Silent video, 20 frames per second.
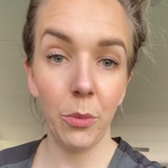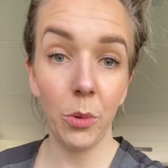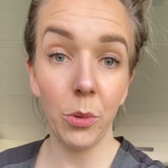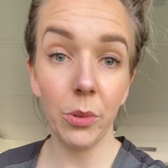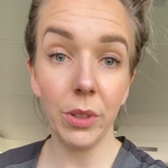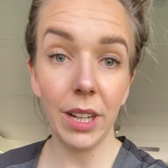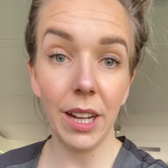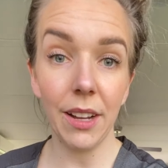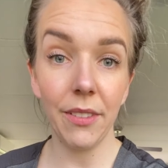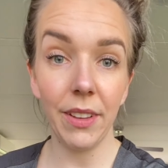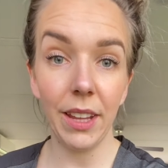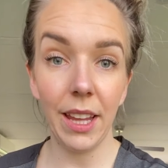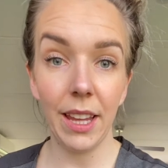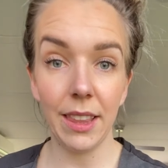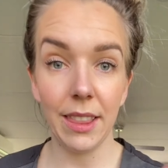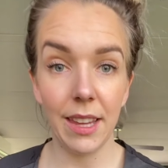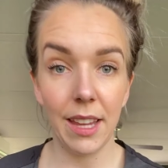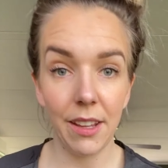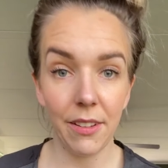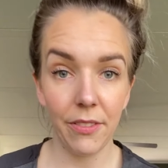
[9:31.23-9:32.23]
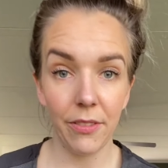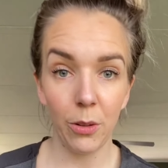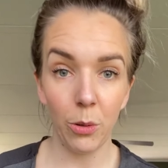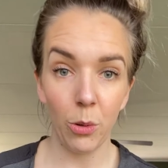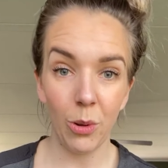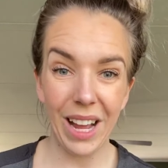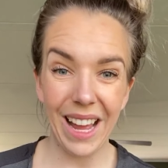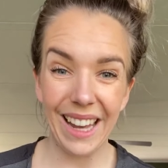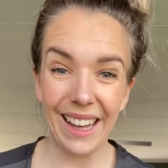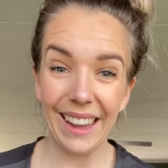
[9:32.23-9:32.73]
wool cover in there
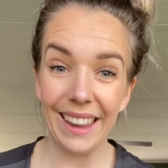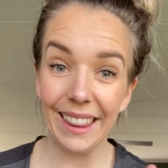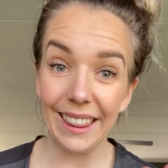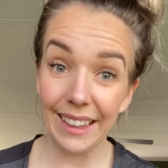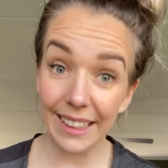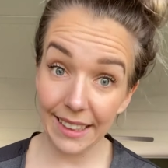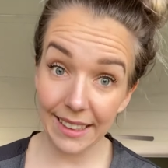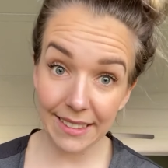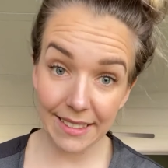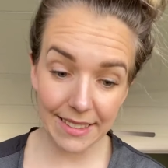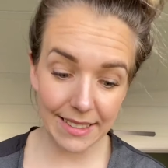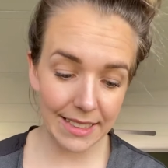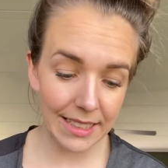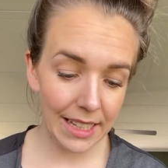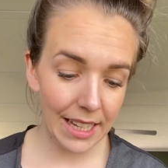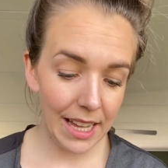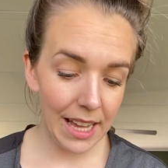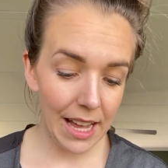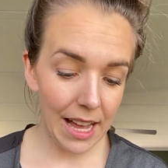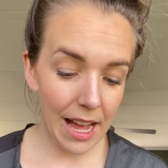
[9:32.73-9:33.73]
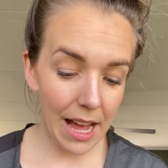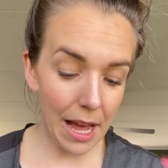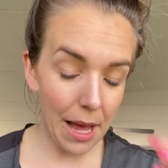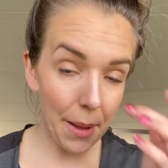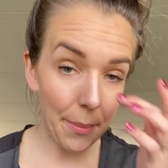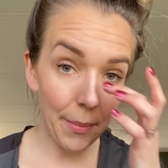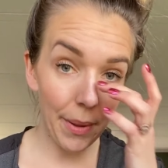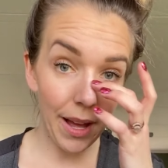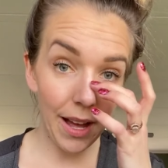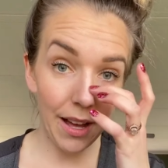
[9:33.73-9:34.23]
for at least
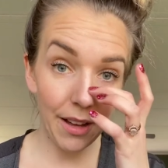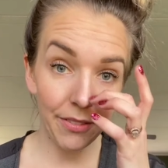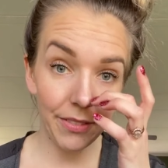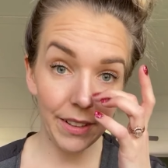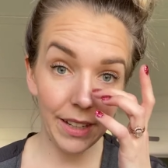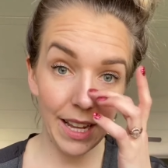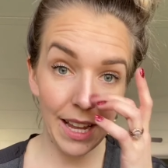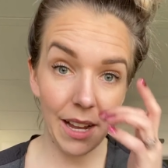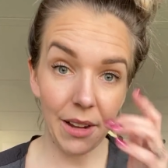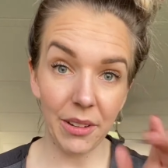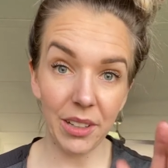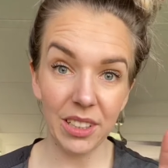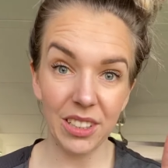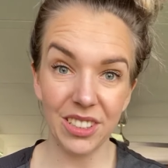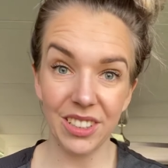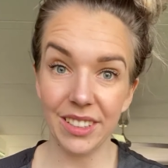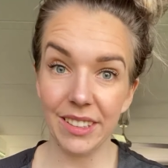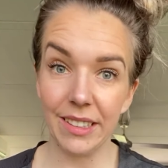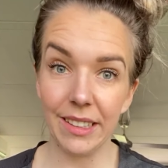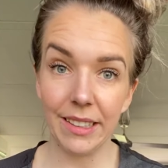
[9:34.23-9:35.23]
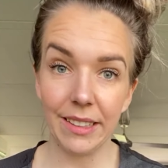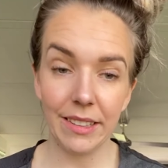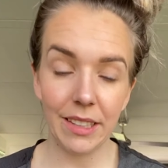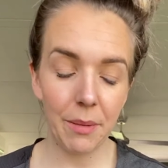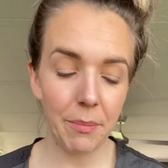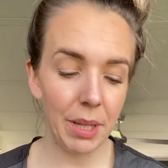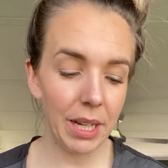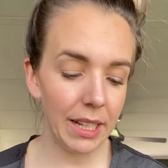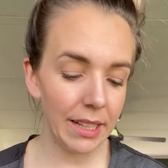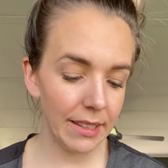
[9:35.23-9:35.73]
um, half an hour to 60
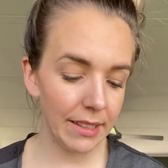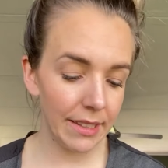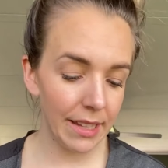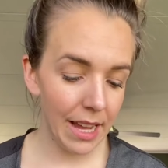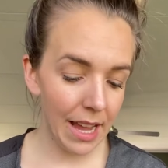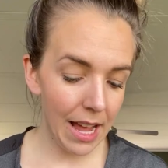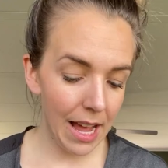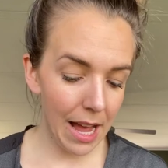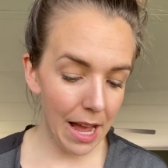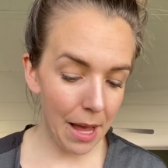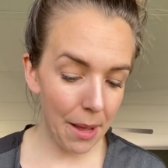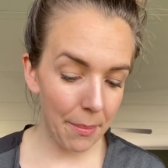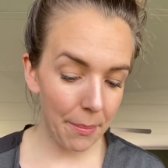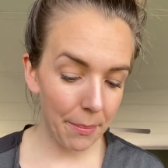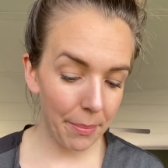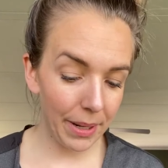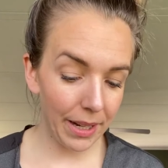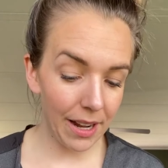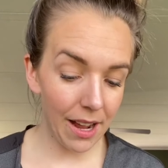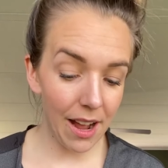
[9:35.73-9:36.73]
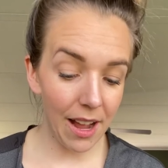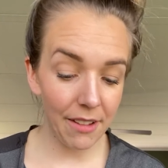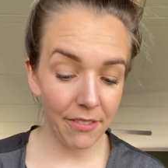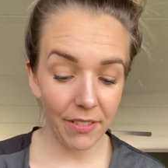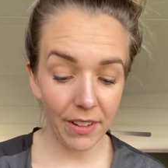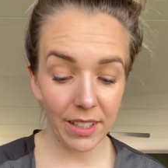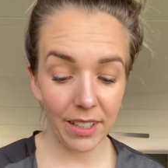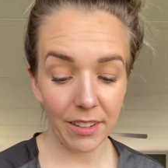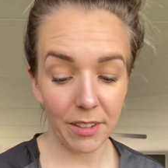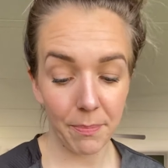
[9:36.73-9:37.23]
minutes um, but I
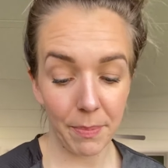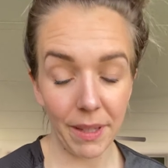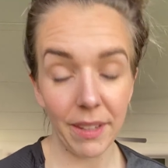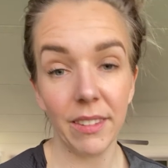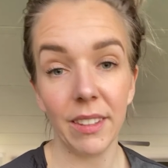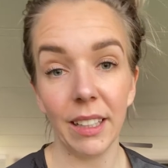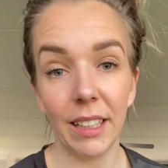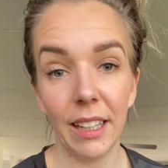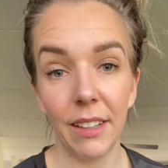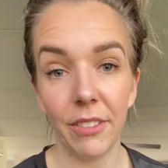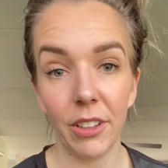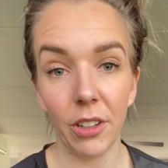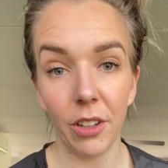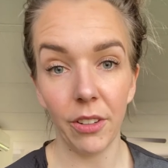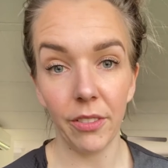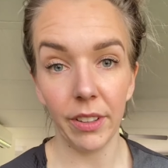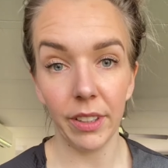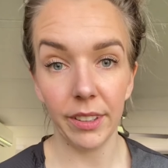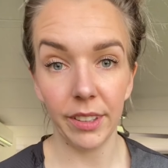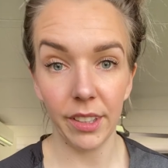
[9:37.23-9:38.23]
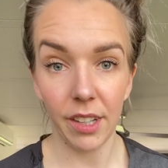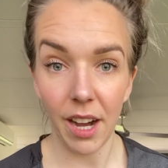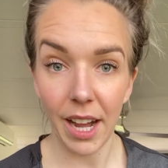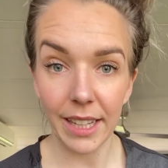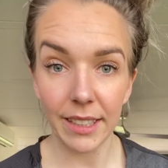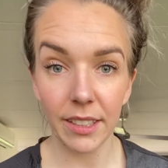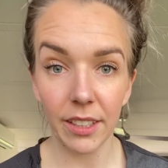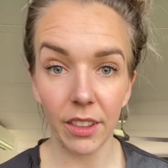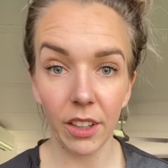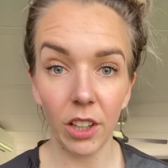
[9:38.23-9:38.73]
find it's best to leave it
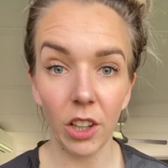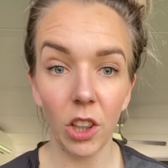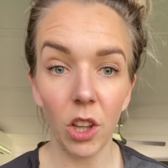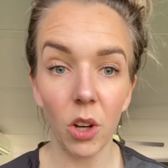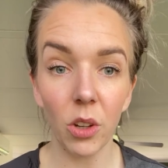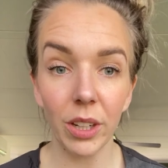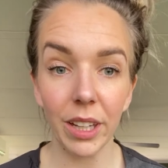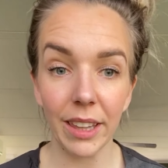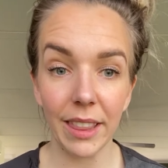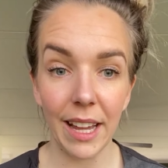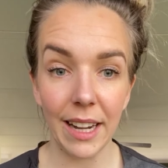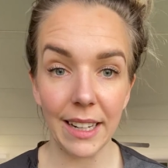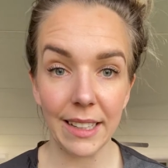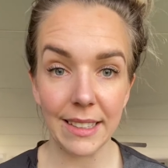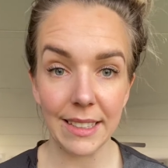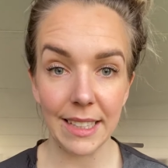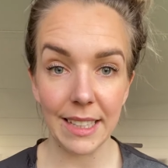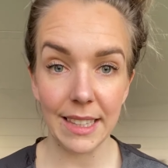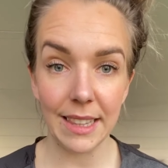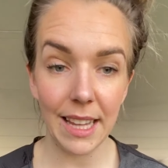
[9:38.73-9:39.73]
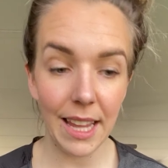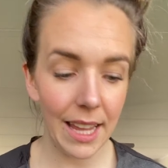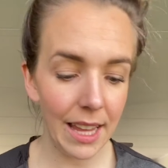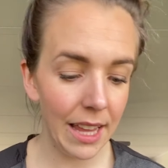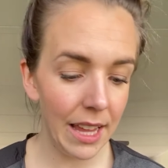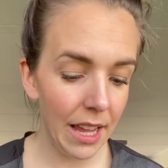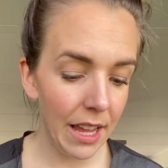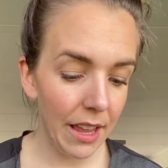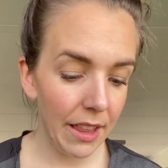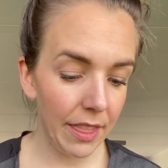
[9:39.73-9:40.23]
overnight the longer that it's in there
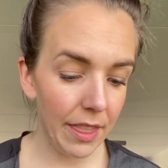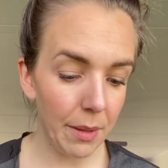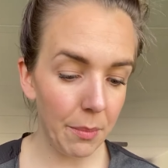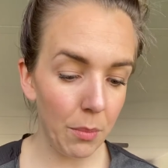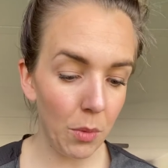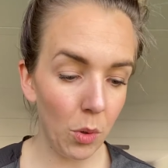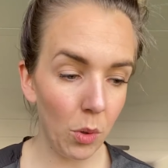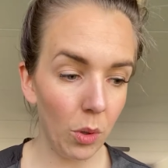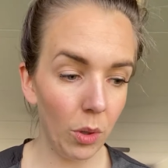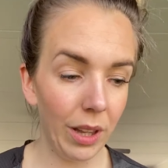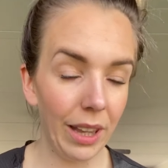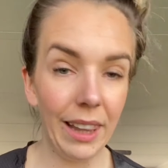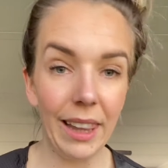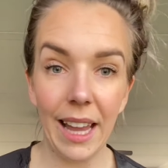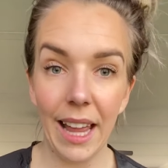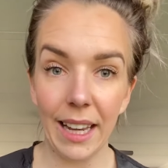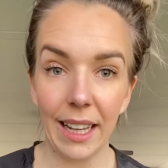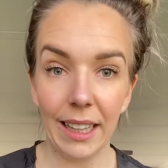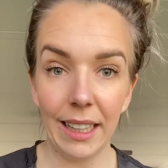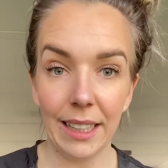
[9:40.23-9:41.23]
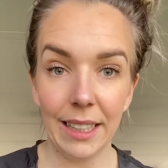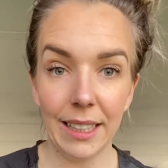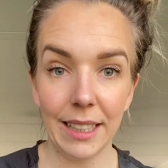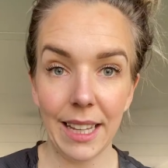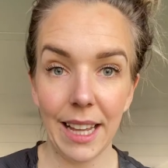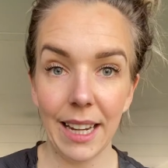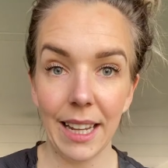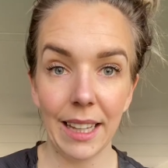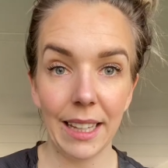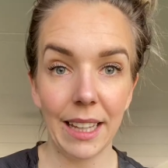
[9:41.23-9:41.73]
the more lanolin
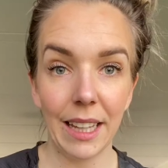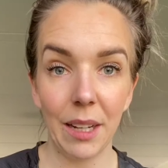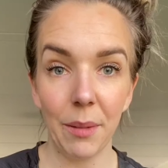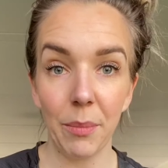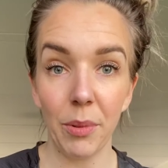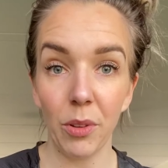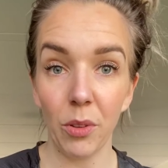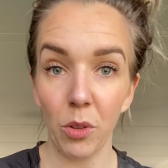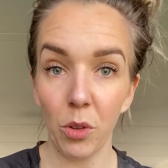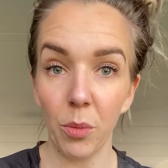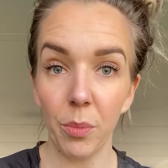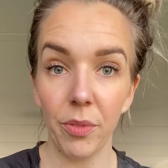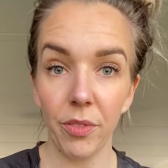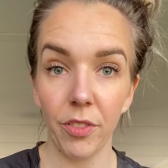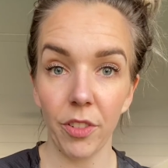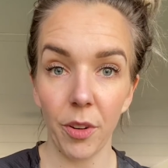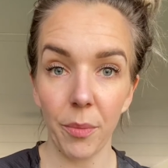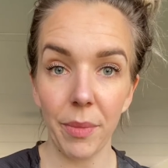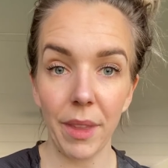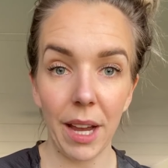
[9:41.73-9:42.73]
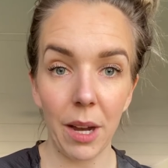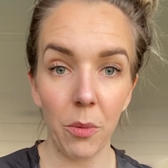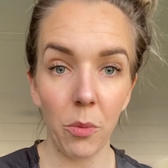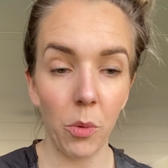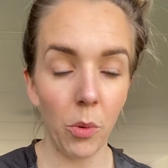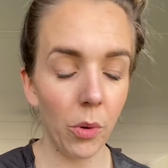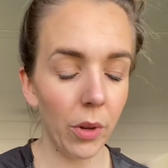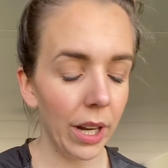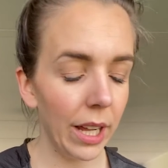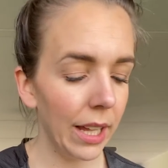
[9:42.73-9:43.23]
that it can absorb from that
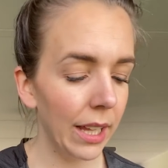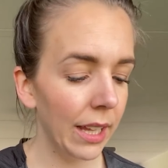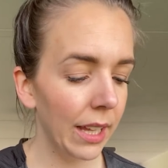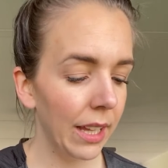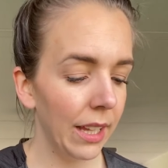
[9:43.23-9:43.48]
water